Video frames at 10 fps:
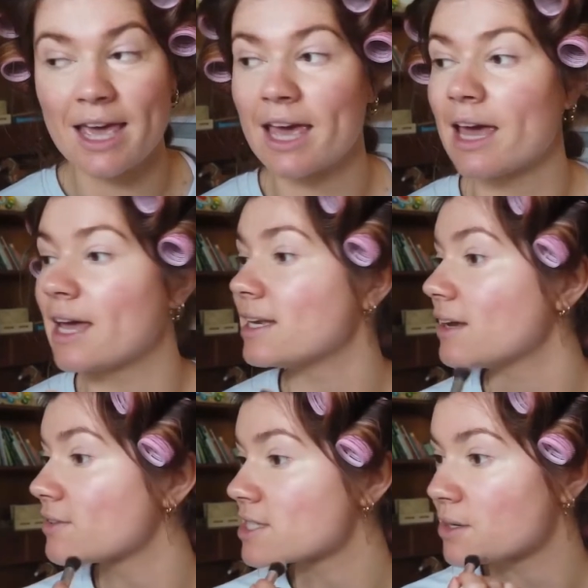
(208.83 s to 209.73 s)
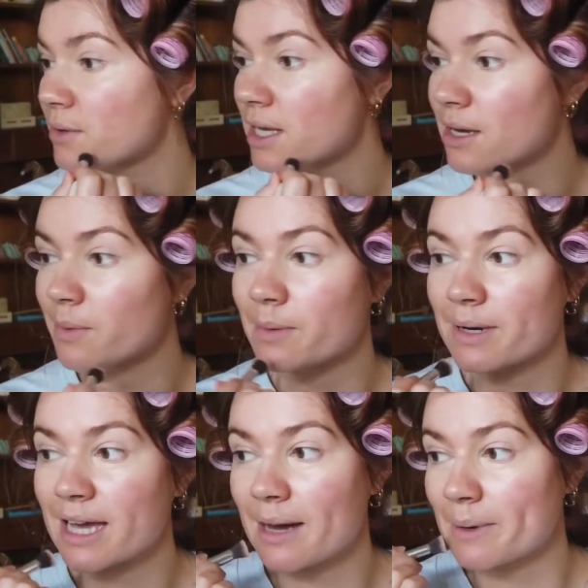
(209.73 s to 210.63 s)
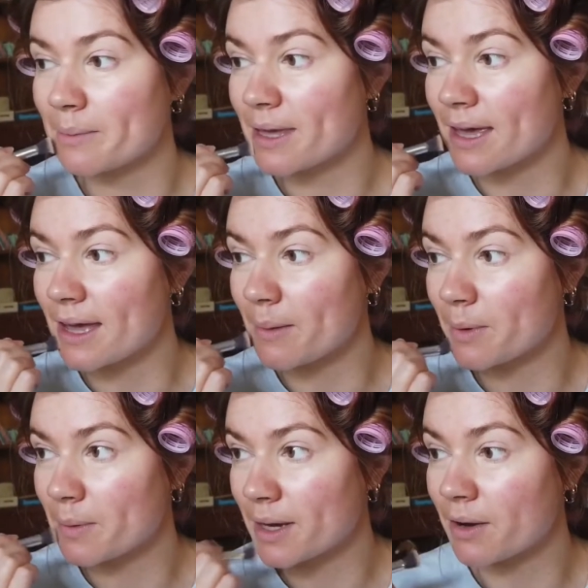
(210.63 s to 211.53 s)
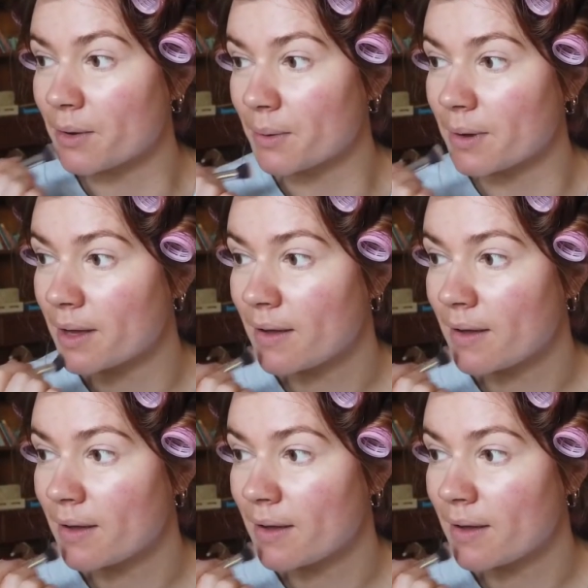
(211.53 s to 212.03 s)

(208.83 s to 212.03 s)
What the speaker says: and every single year we would come up here and we would go